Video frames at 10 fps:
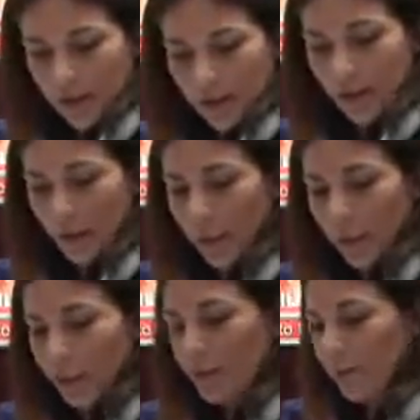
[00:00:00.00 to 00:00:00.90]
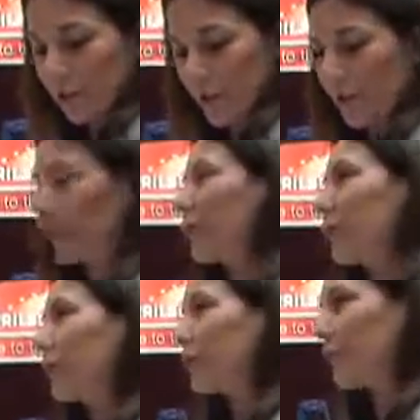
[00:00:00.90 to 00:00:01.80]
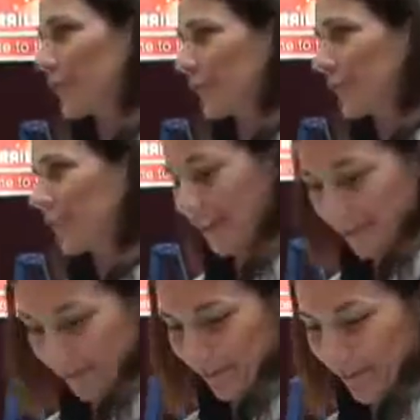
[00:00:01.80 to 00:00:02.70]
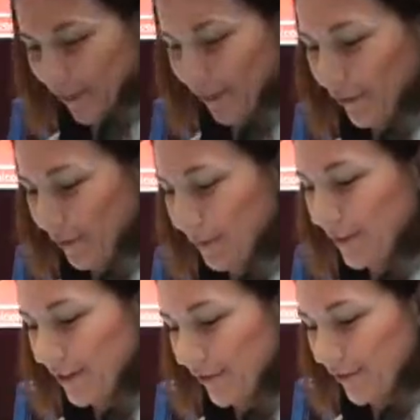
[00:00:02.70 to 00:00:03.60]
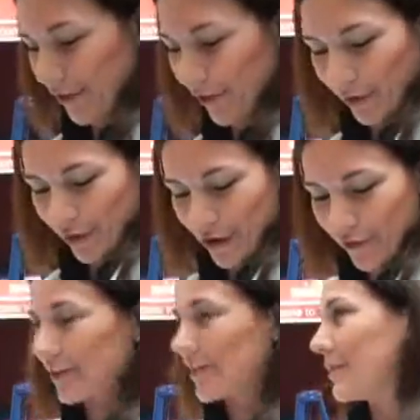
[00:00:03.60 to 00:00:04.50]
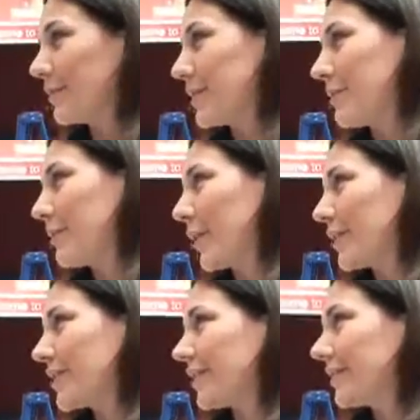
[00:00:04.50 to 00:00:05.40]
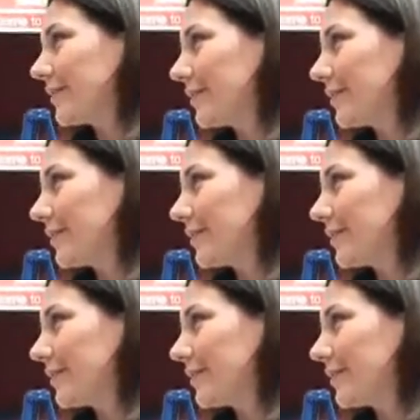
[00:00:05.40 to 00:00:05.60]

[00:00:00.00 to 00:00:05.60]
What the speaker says: Then what speech can we look forward to for the Business of Software conference in September in Boston?